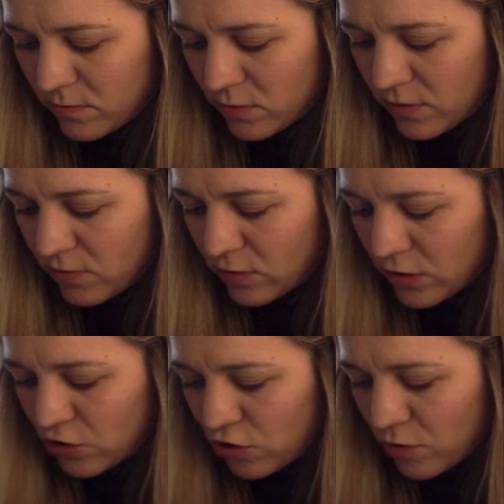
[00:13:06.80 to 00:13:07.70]
with a
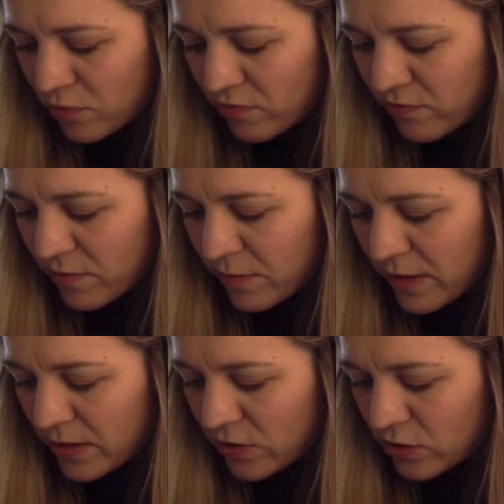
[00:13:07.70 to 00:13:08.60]
voltage drop of
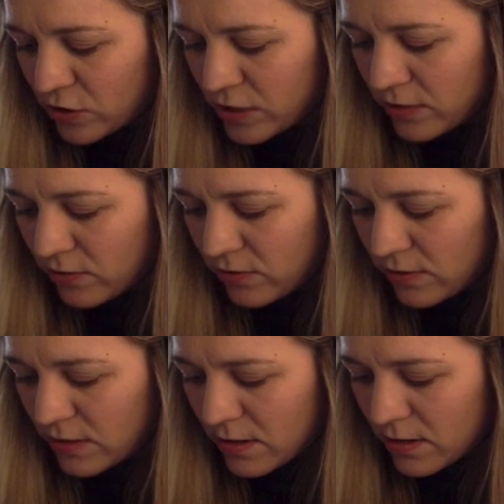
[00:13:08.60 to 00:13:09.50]
Vpi across it.
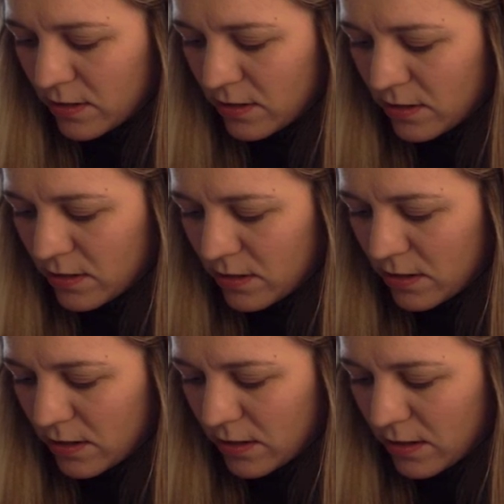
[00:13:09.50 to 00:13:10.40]

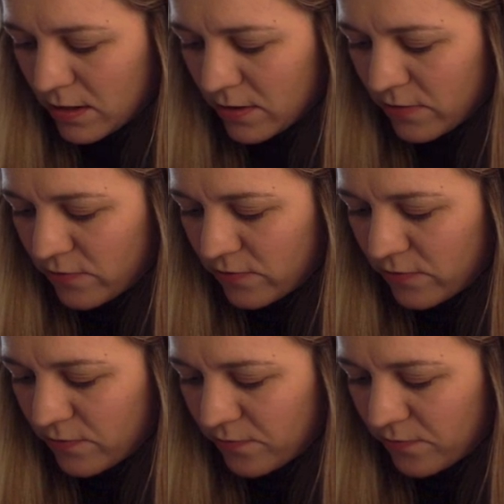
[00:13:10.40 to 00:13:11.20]
I have